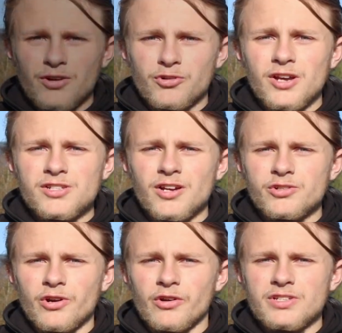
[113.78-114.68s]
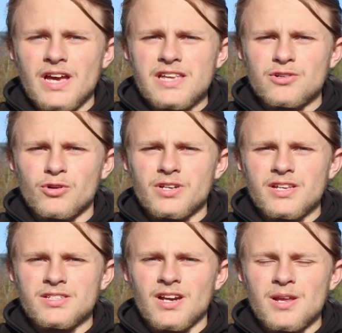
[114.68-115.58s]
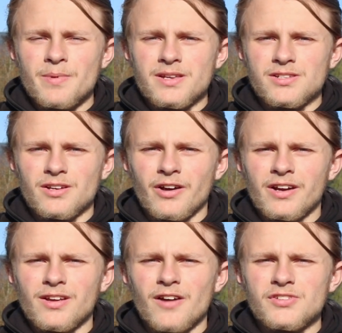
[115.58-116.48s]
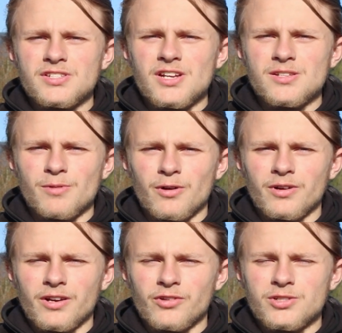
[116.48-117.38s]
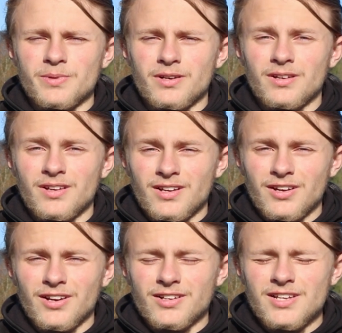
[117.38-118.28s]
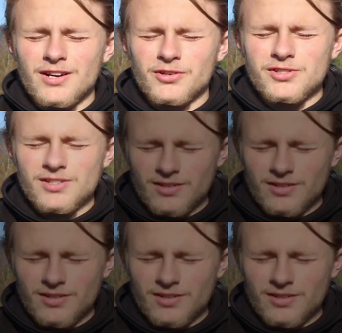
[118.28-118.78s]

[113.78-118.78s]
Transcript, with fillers: Cross-country runners Isaac Cortez and Ali Besset are heading out to state tomorrow in Richmond. Good luck, Tigers!